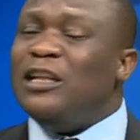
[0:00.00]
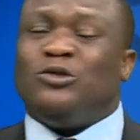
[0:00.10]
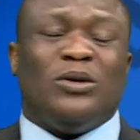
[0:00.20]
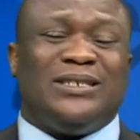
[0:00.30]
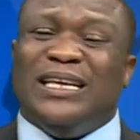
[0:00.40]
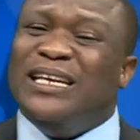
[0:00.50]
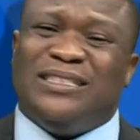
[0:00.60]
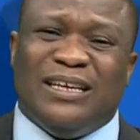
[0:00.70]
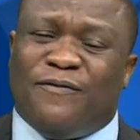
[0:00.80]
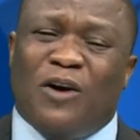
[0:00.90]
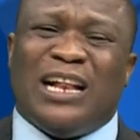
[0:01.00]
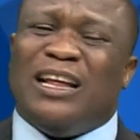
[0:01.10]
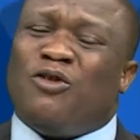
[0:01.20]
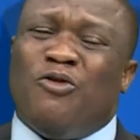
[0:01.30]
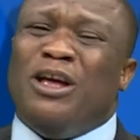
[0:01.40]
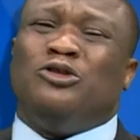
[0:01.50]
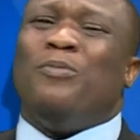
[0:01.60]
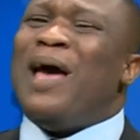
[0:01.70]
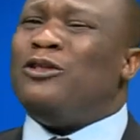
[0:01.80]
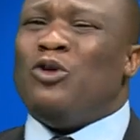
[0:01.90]
it was easy for Adekuoroye to
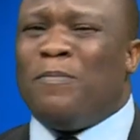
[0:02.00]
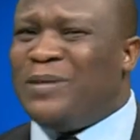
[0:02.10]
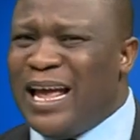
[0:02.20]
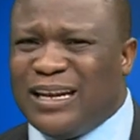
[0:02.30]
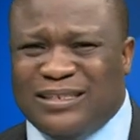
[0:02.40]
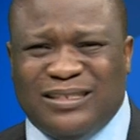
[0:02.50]
be adopted.